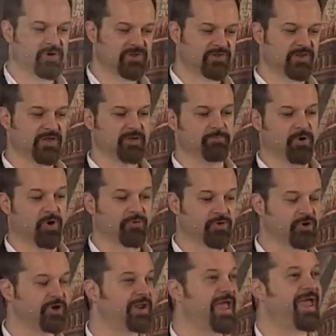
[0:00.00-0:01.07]
see both
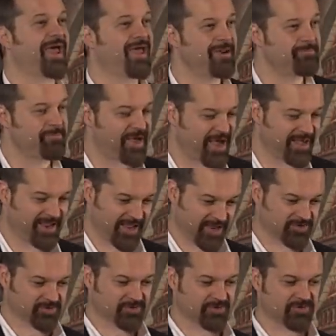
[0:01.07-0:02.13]
good and bad
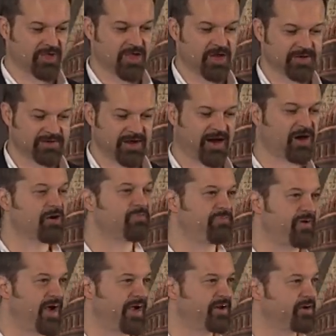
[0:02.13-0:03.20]
angels
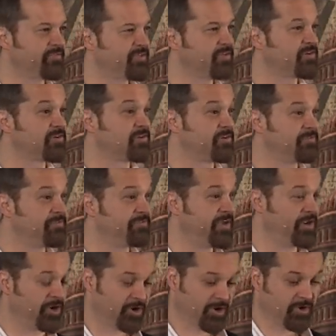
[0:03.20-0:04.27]
terrified of the
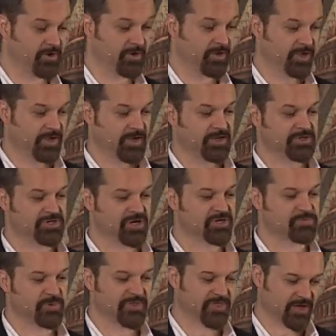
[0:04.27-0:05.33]
severe
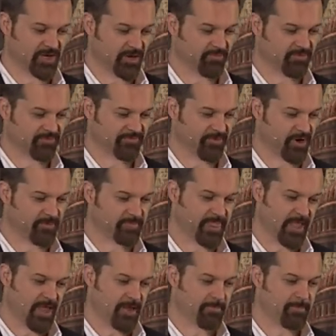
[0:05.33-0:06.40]
judgment that comes from
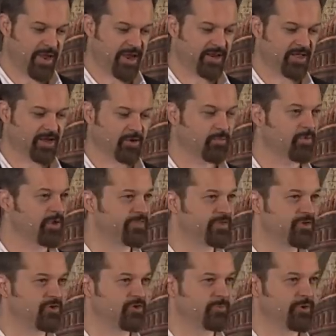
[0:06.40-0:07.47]
mating
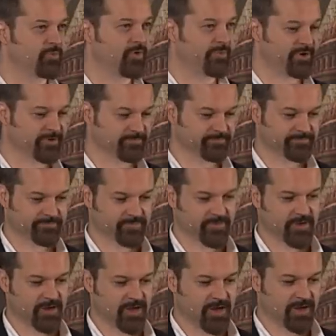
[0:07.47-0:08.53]
with human women.
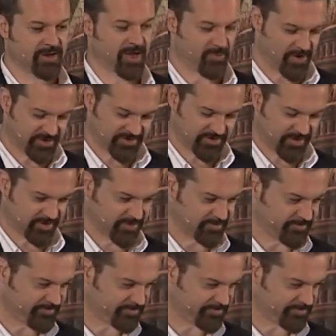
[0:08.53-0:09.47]
Now watch this.